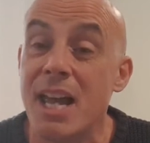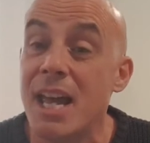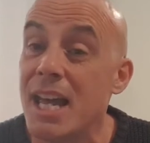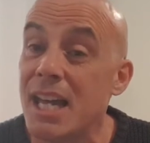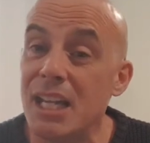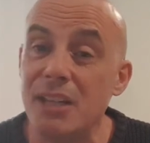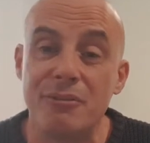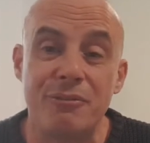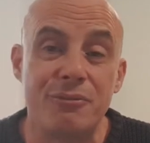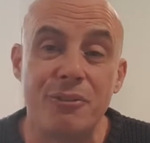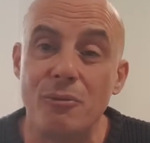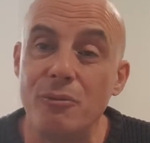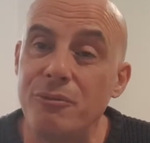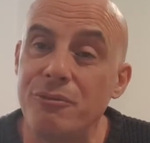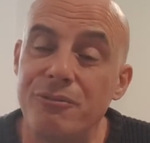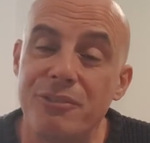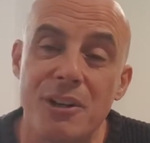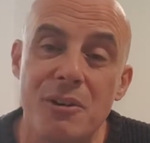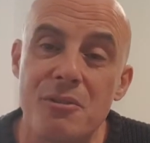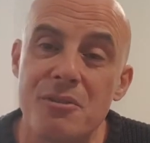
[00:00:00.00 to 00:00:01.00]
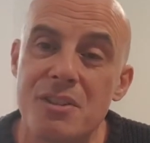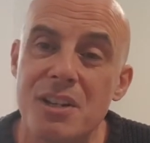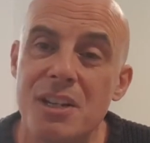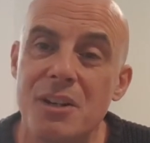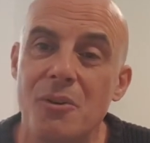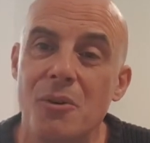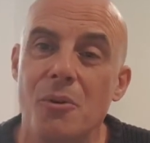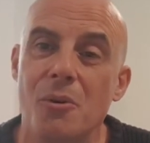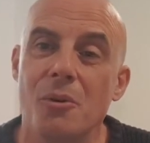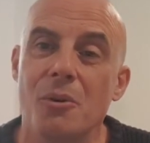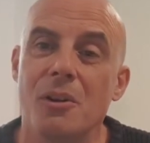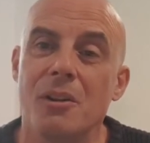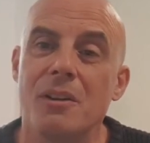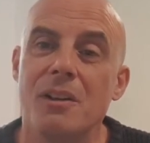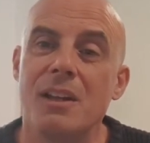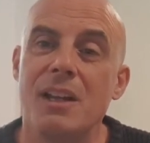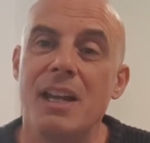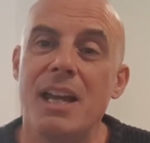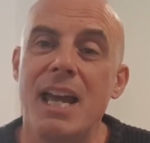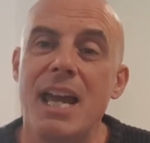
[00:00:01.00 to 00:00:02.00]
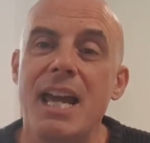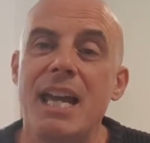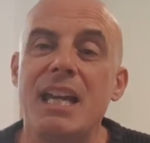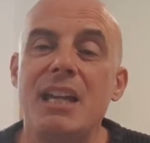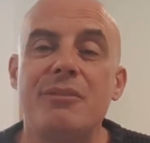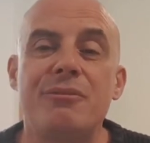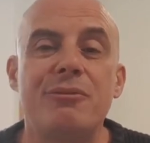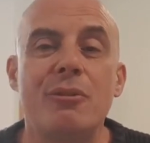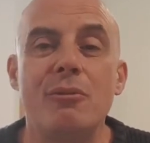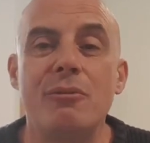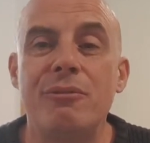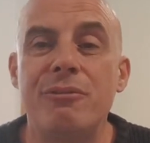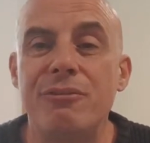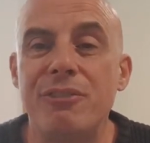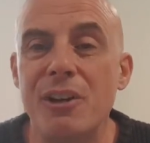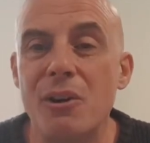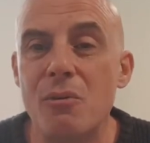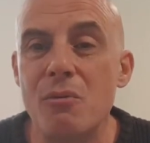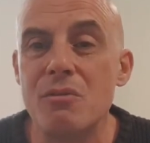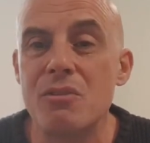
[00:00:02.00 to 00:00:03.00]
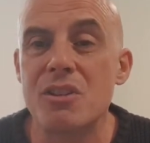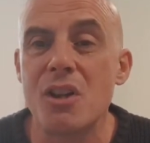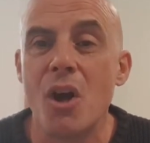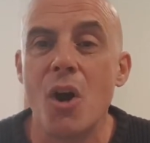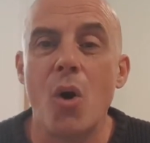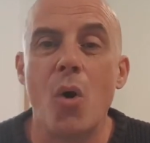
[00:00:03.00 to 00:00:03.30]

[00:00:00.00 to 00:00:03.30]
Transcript: He fulfills it all he fulfills